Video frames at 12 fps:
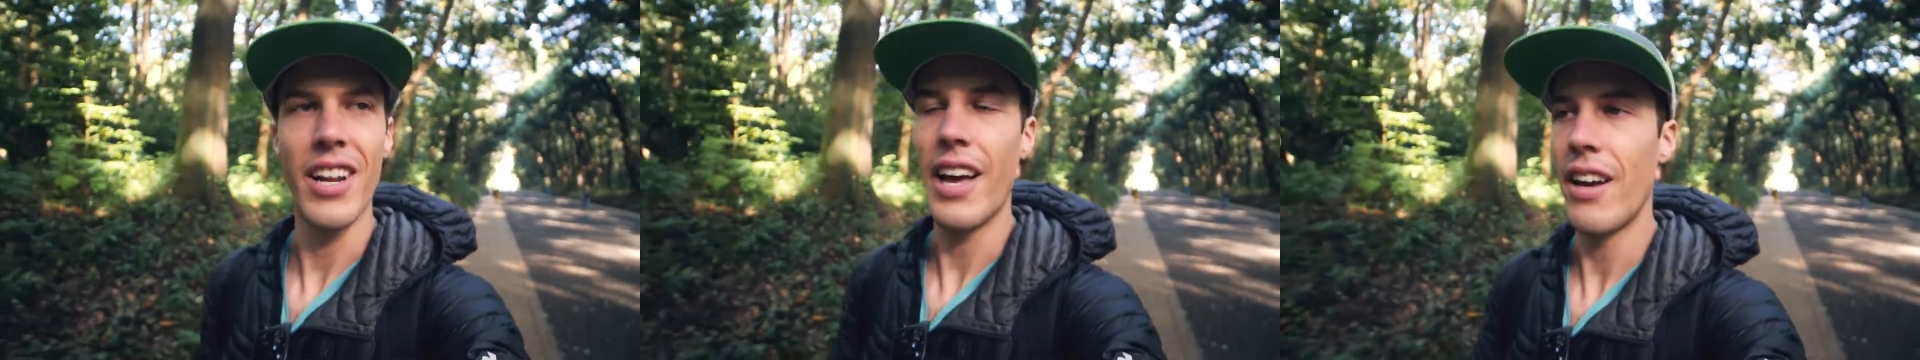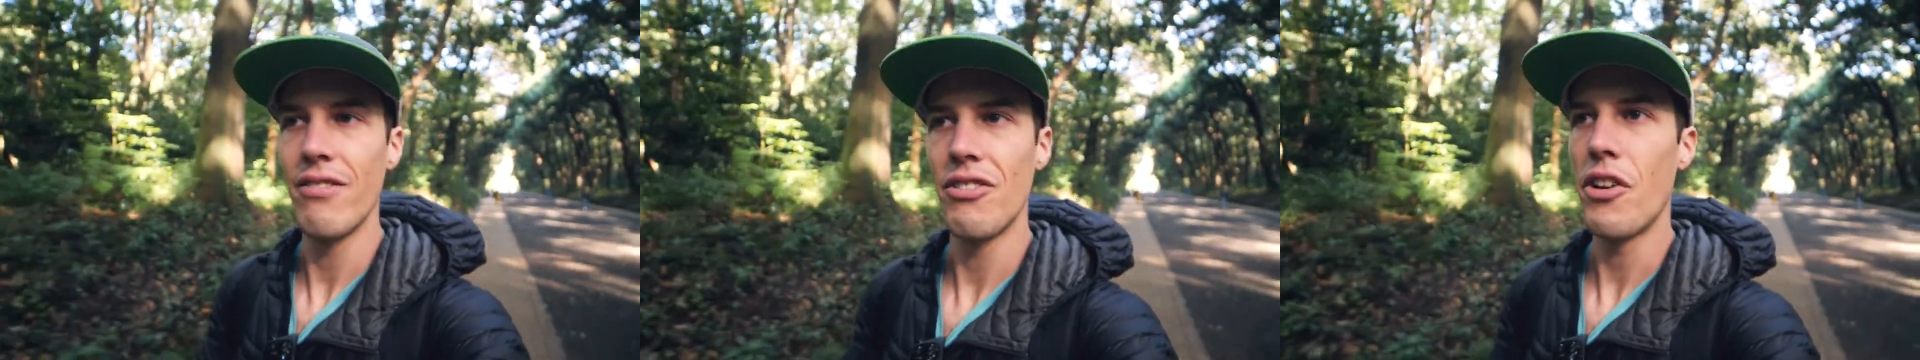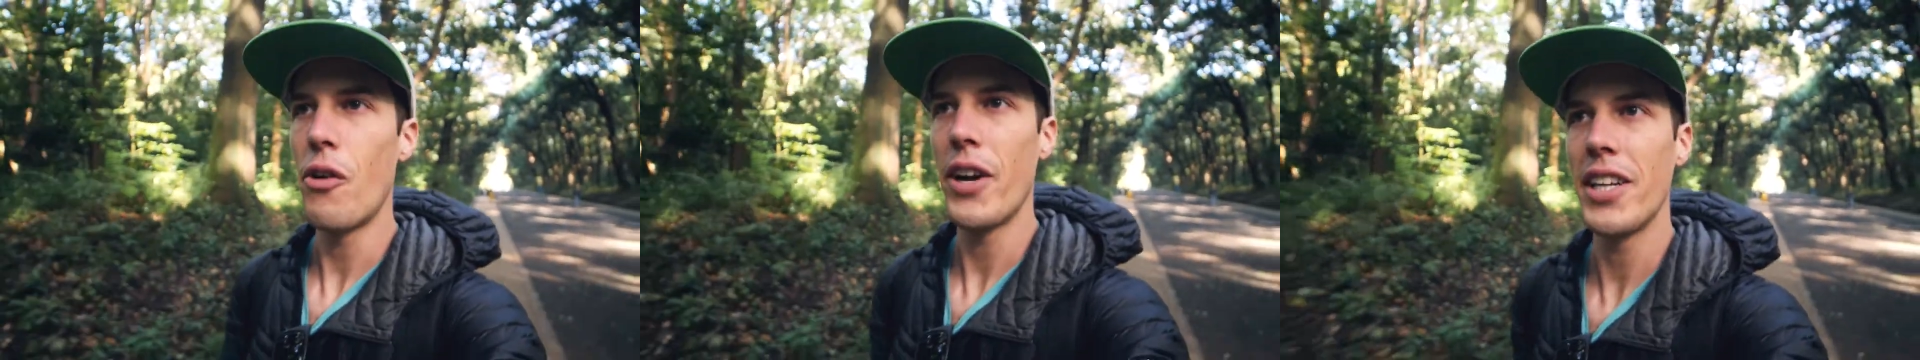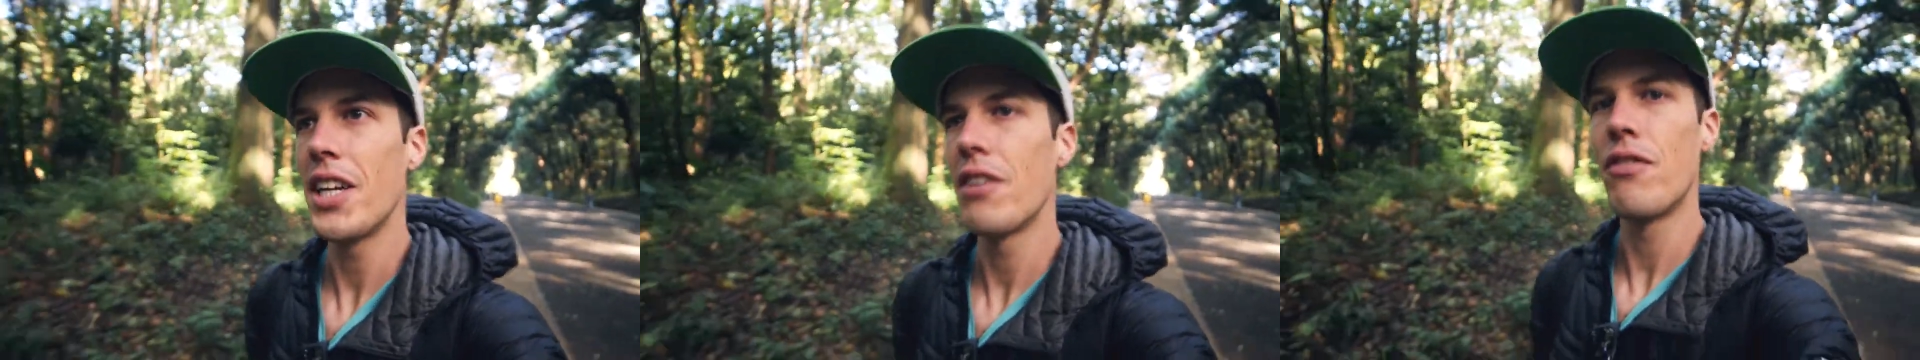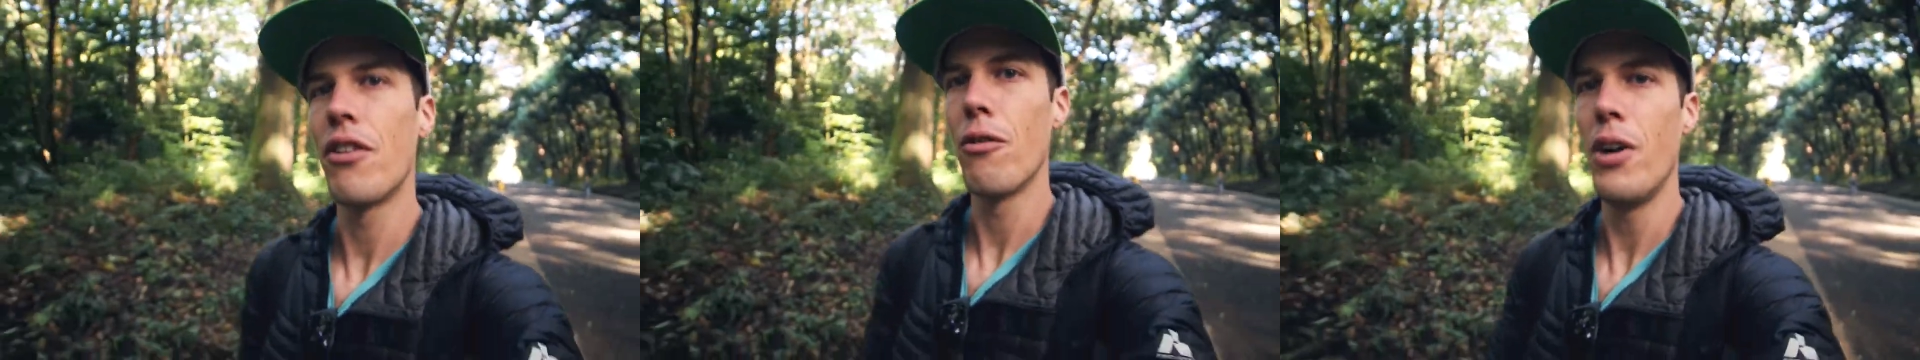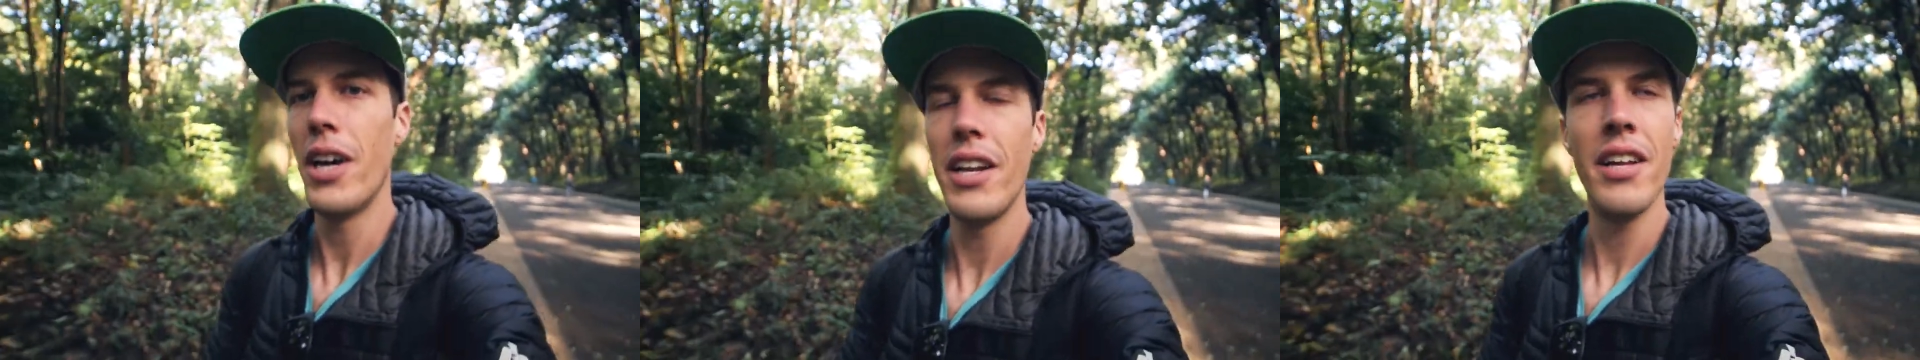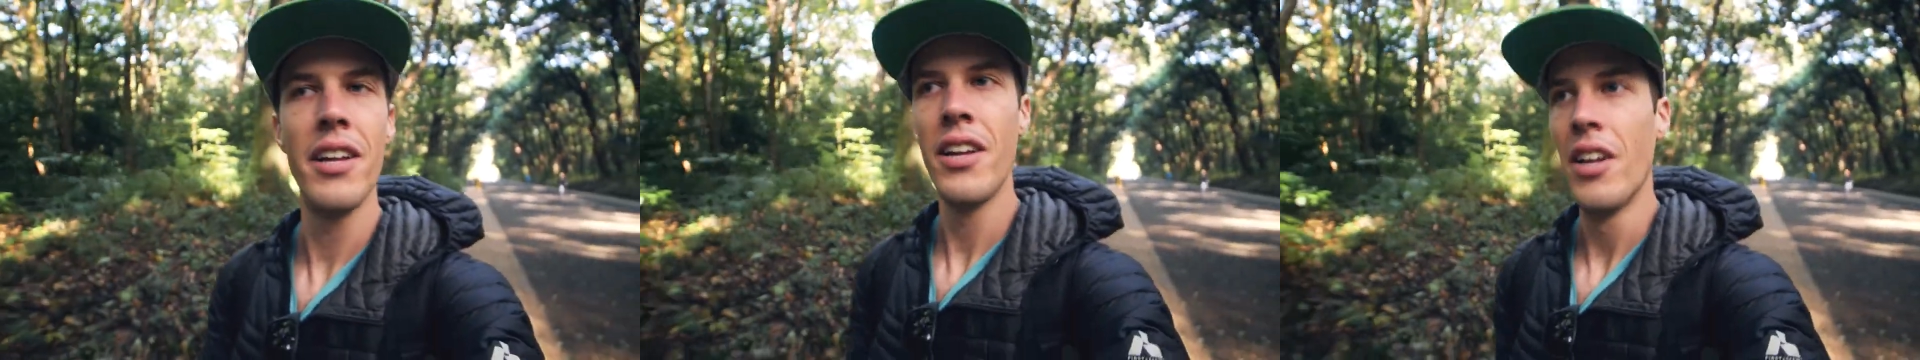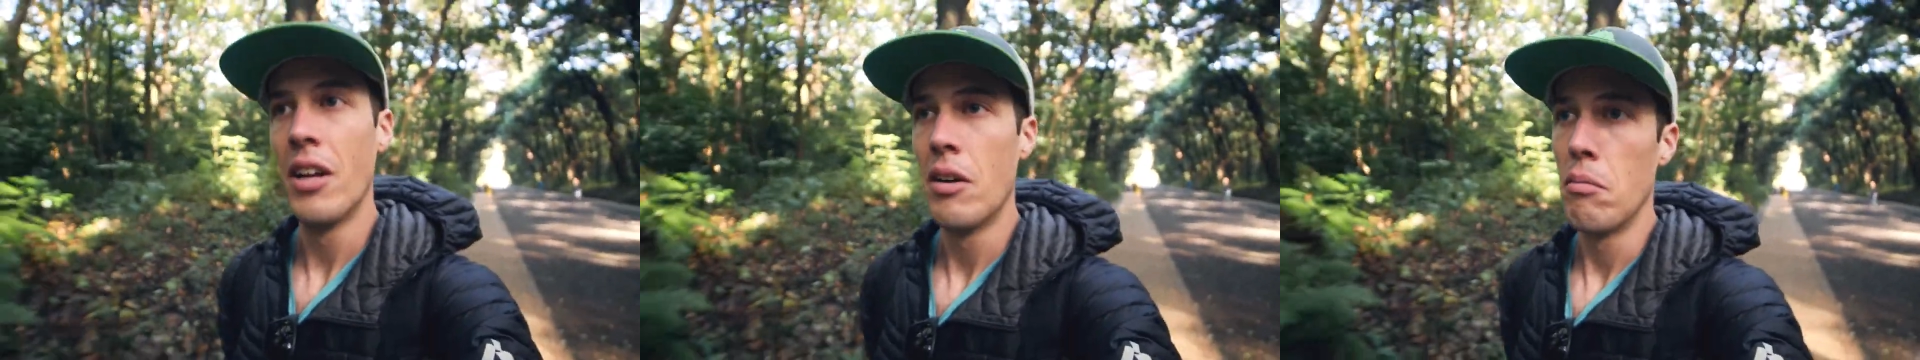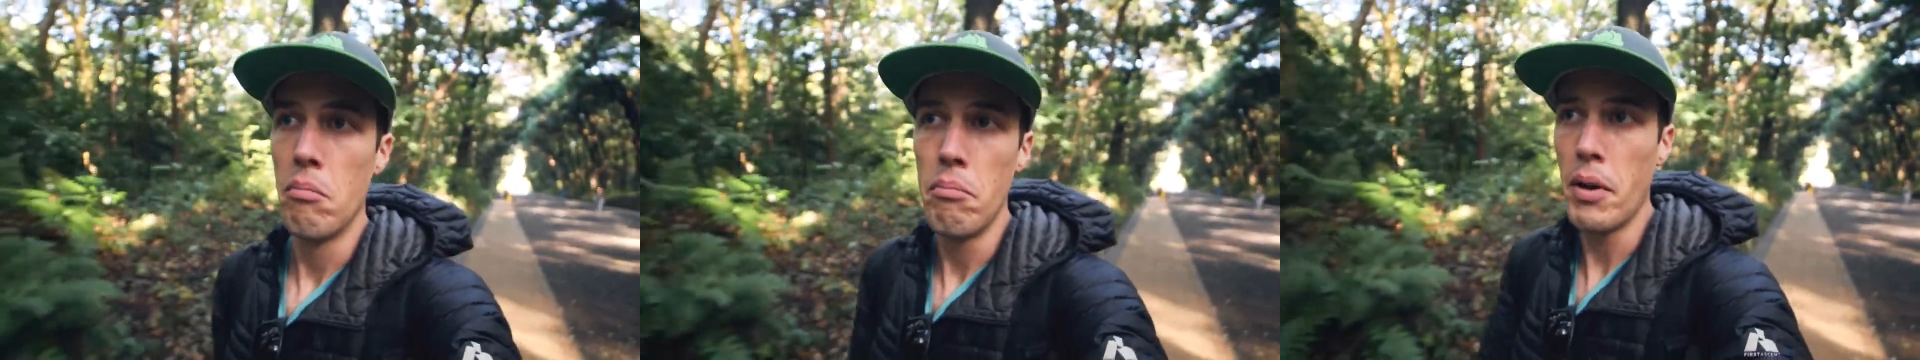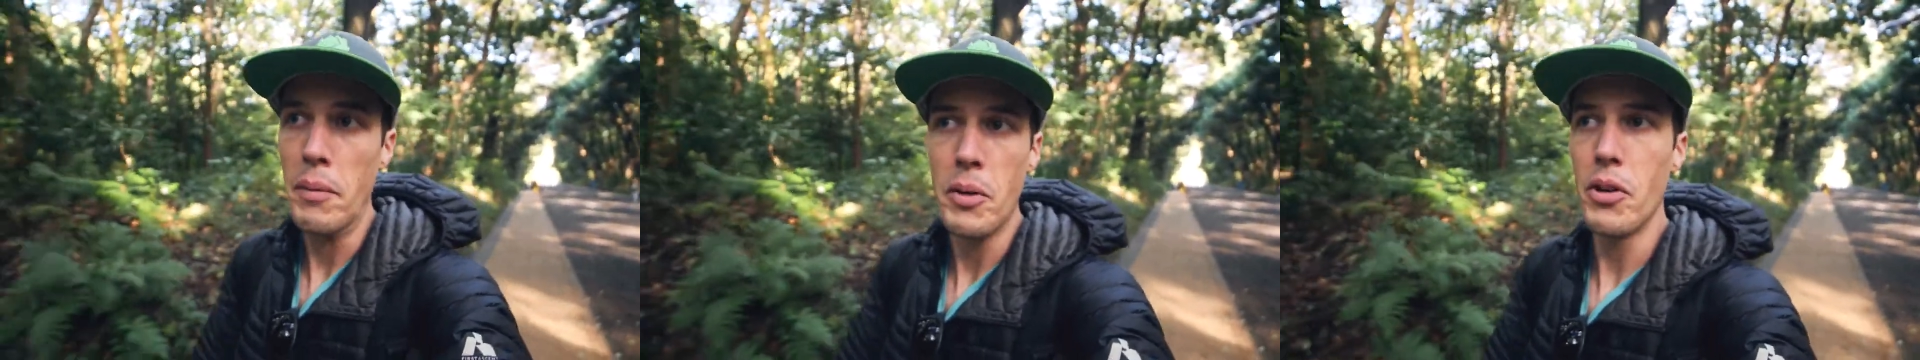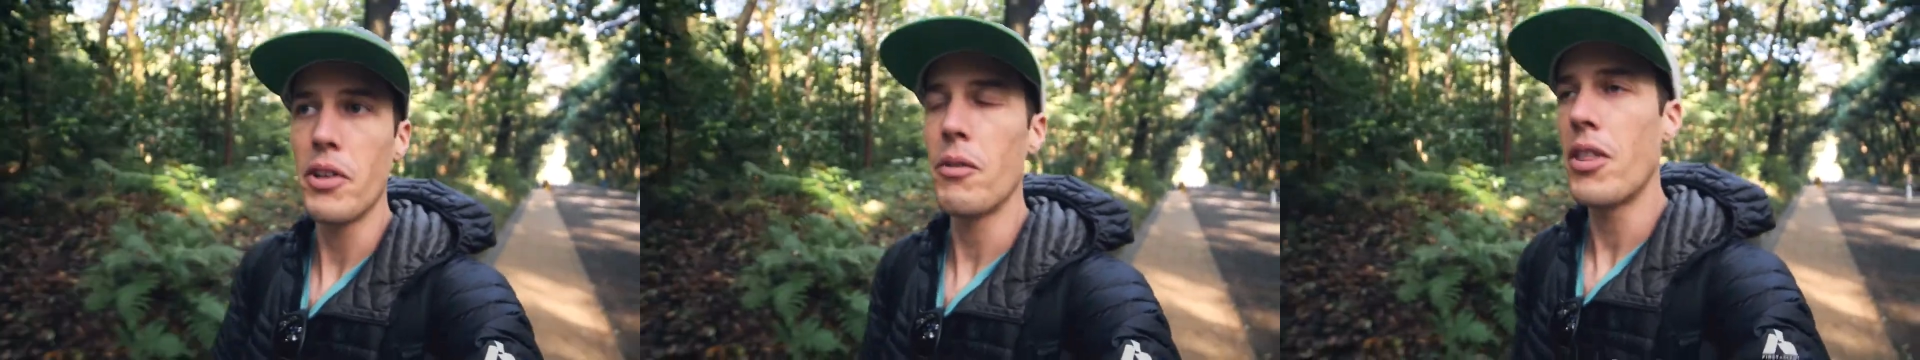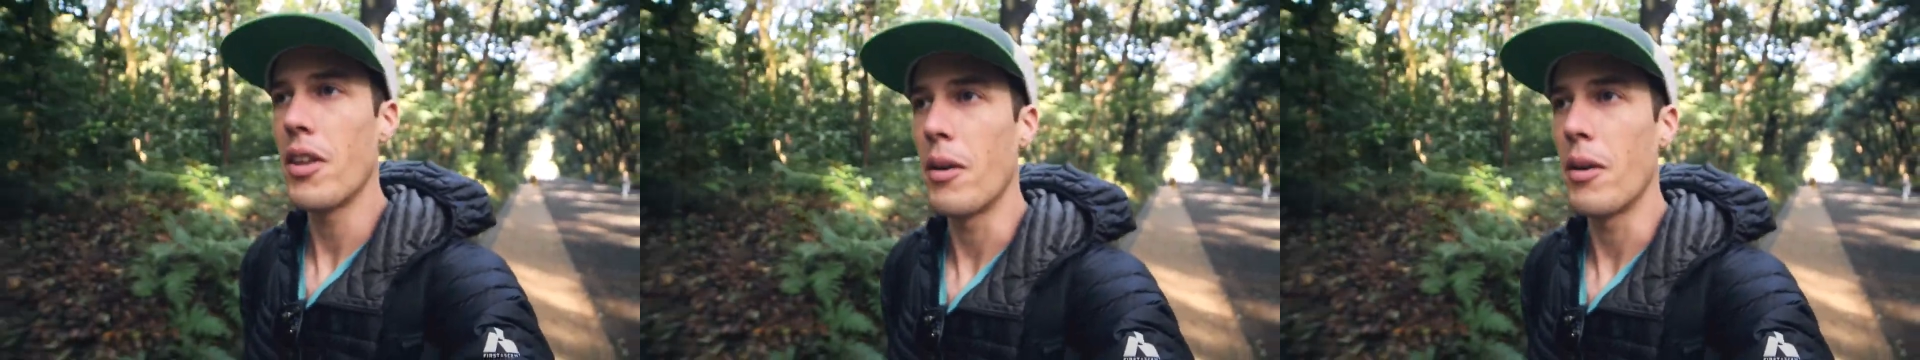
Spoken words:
I have no idea for what, but I'm going with